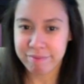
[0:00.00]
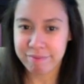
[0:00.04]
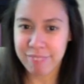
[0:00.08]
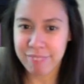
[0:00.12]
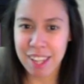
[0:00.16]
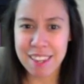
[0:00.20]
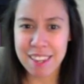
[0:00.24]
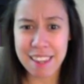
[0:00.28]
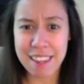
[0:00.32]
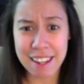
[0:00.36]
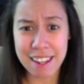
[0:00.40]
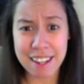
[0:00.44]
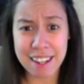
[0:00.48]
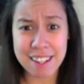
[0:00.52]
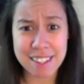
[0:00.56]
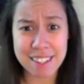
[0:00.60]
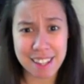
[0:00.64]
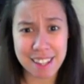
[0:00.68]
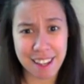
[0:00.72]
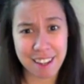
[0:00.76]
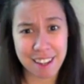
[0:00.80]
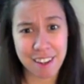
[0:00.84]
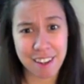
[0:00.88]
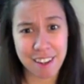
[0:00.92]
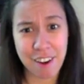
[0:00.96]
like I
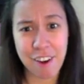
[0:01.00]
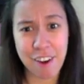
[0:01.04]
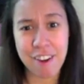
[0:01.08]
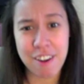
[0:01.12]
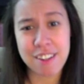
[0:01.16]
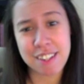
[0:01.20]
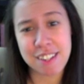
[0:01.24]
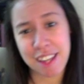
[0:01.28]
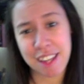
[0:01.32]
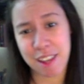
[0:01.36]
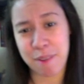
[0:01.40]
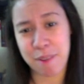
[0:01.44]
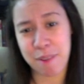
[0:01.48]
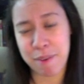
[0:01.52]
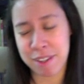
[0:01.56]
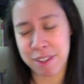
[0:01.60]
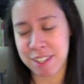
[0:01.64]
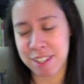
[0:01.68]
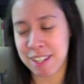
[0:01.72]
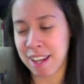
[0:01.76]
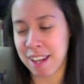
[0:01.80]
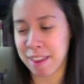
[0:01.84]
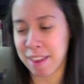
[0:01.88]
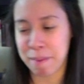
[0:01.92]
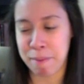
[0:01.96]
said, on a scale of 1 to
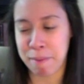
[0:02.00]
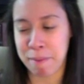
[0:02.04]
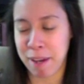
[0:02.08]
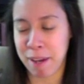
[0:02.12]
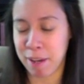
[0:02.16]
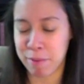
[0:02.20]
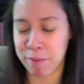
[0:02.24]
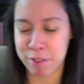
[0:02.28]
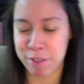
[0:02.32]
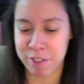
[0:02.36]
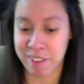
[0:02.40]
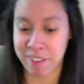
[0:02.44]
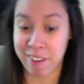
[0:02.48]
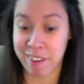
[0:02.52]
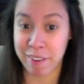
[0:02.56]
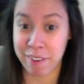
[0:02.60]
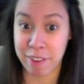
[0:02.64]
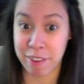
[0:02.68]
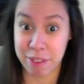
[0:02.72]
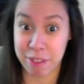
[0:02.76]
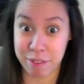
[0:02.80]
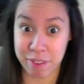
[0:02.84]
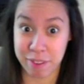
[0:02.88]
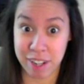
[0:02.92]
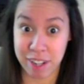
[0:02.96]
10, the pain was around a
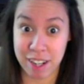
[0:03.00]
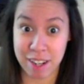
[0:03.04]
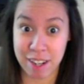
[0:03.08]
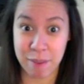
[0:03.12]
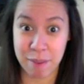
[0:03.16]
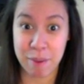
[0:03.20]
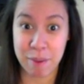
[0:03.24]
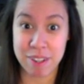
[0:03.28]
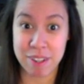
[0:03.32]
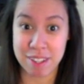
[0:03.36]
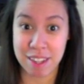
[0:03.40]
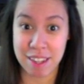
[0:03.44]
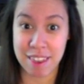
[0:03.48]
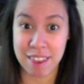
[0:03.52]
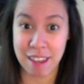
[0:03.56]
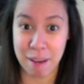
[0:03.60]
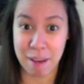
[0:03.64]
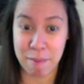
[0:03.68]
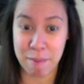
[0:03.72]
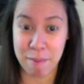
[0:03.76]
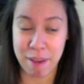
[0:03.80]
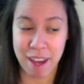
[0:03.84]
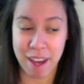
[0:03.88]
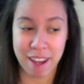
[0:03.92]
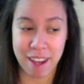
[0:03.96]
3. It wasn't that
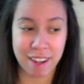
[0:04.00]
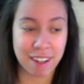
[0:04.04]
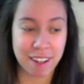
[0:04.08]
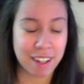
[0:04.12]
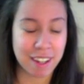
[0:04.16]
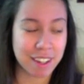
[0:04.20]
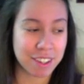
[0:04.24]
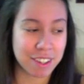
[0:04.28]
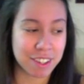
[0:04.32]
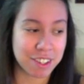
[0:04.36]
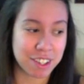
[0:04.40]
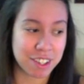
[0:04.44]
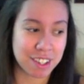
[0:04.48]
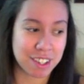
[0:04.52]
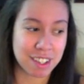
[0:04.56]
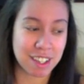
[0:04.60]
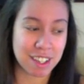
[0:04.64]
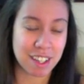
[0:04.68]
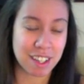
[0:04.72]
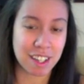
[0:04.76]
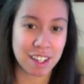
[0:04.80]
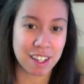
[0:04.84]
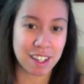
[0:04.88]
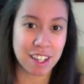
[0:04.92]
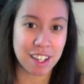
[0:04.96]
bad. It's just
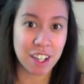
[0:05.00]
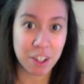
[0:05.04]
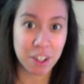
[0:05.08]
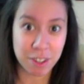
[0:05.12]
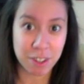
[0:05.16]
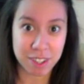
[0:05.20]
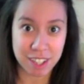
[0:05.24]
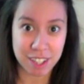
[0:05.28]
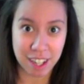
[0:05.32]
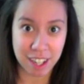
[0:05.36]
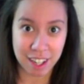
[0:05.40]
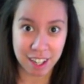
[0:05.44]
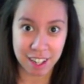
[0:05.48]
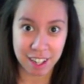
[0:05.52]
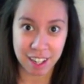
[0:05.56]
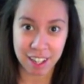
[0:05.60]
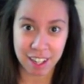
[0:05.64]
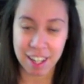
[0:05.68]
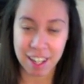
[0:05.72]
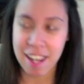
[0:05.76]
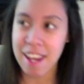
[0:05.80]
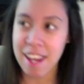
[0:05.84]
irritating.